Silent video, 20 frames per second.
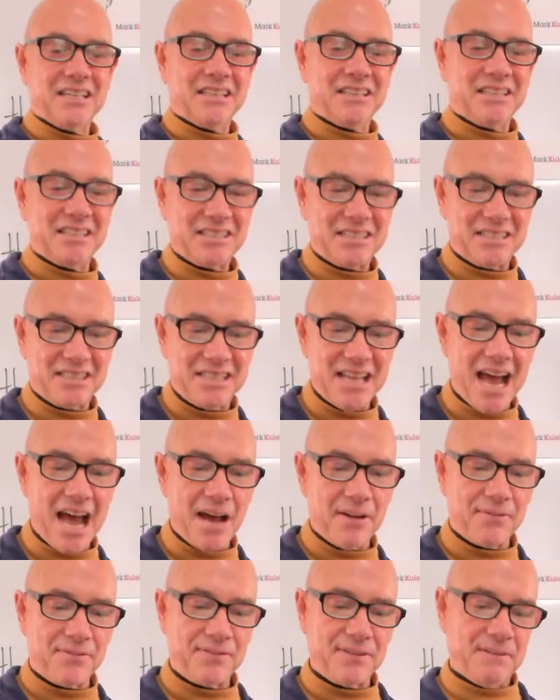the
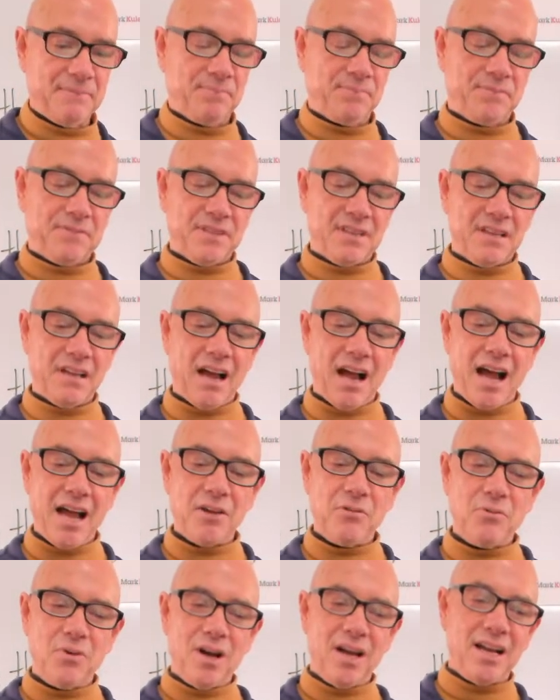staff I
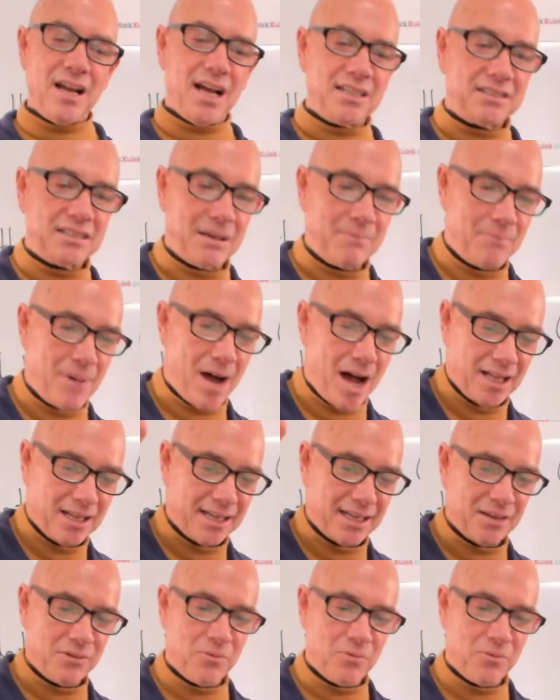want a tamale.